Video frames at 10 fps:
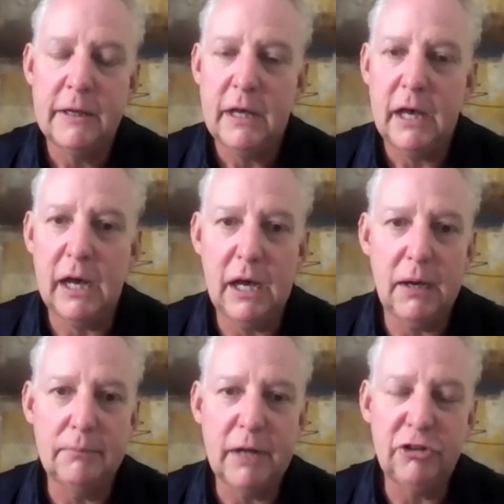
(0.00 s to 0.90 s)

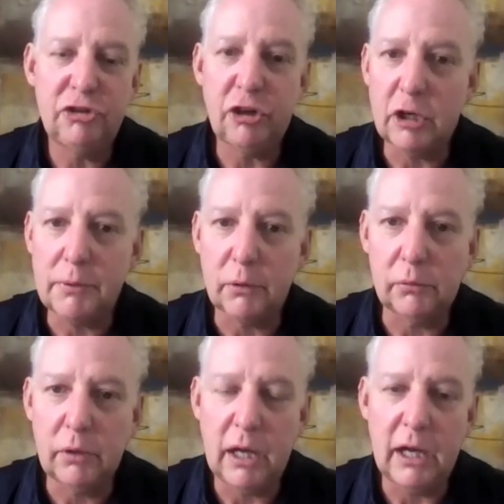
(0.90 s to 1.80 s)
a
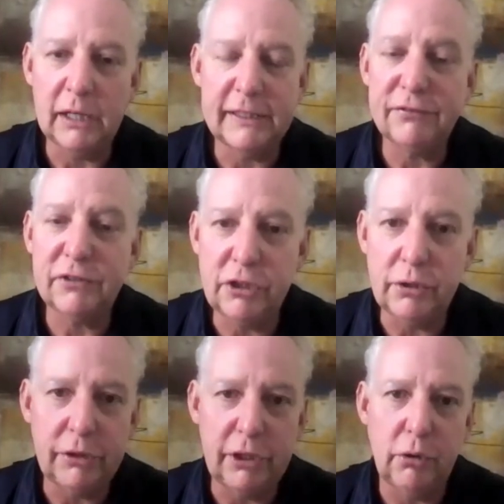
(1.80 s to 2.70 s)
charitable gift
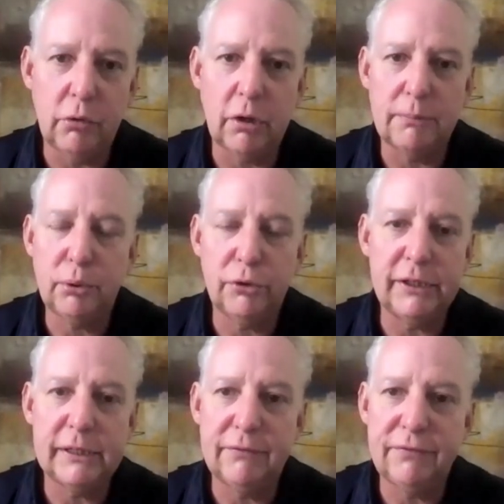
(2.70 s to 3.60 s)
annuity or a pooled
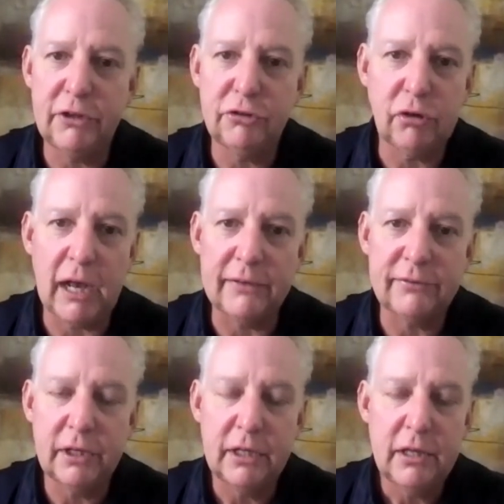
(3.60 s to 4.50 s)
income fund
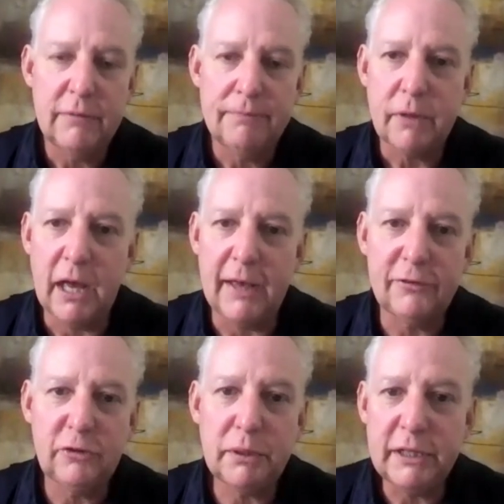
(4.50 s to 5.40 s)
trust.
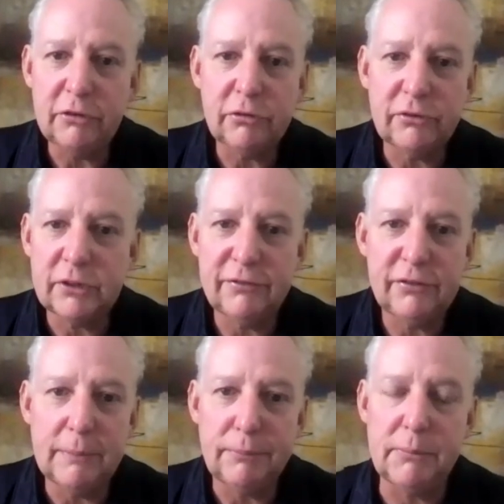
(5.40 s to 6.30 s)
Split interest
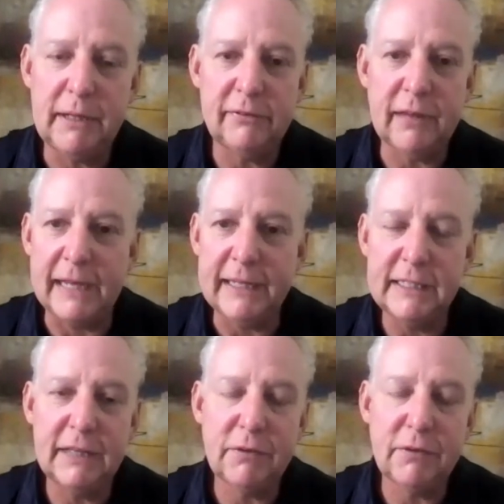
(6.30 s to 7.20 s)
gift simply means I
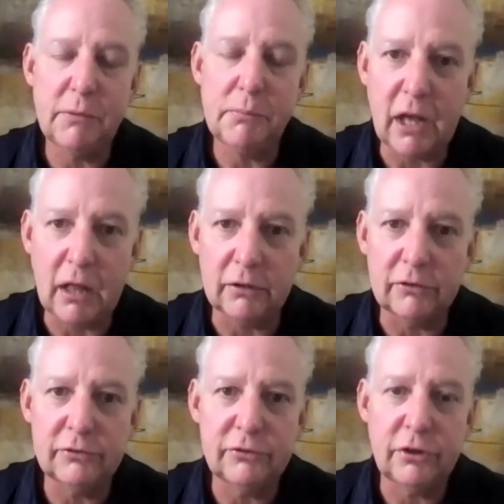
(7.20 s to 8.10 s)
can give $1 million
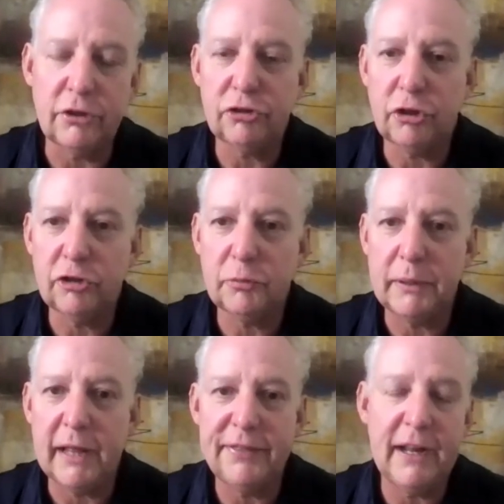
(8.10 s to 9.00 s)
to the church,
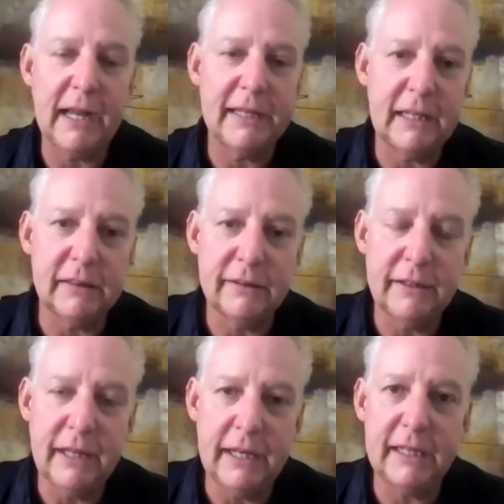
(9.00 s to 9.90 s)
but then I get
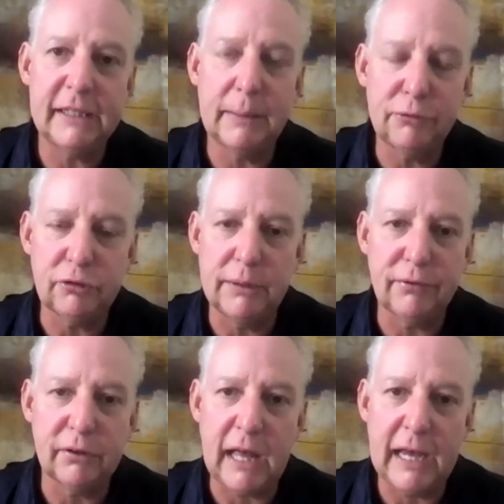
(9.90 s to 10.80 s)
an income
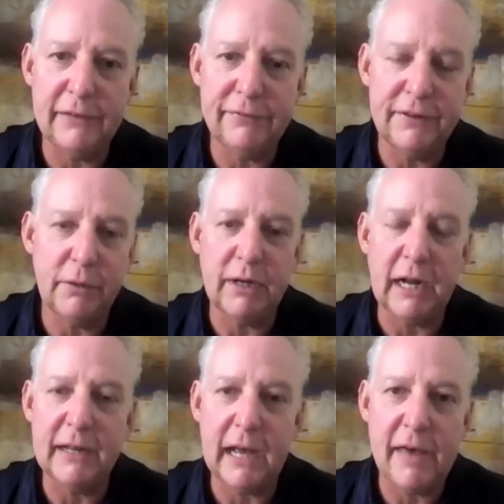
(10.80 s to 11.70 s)
stream for life. And then when
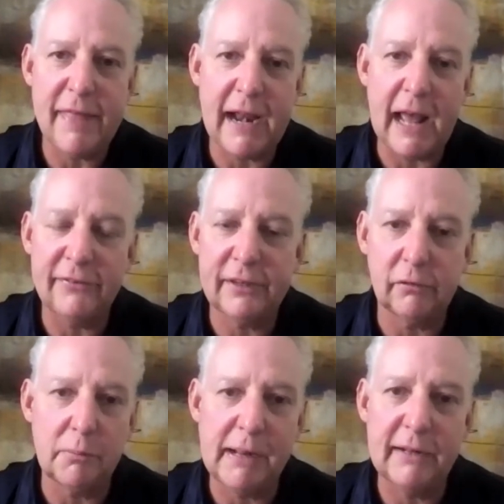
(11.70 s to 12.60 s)
I die, that
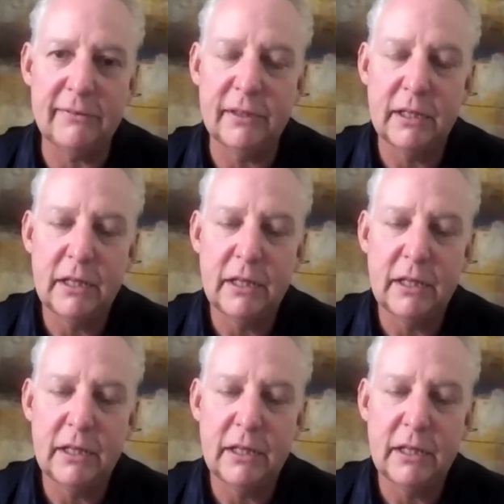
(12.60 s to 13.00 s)
asset remains